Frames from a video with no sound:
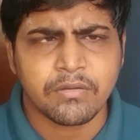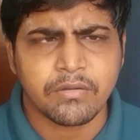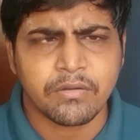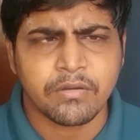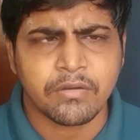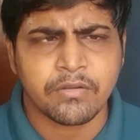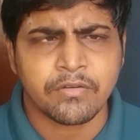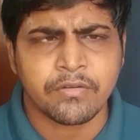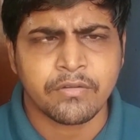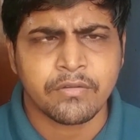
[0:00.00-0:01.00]
or
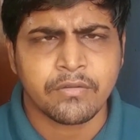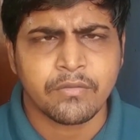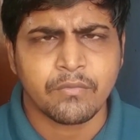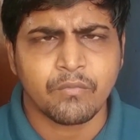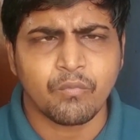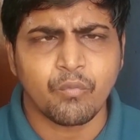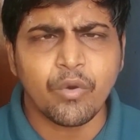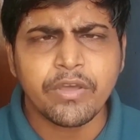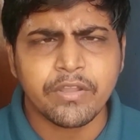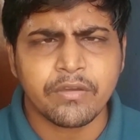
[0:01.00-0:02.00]

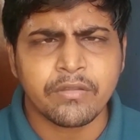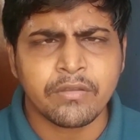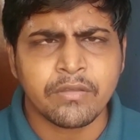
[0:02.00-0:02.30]
1 all,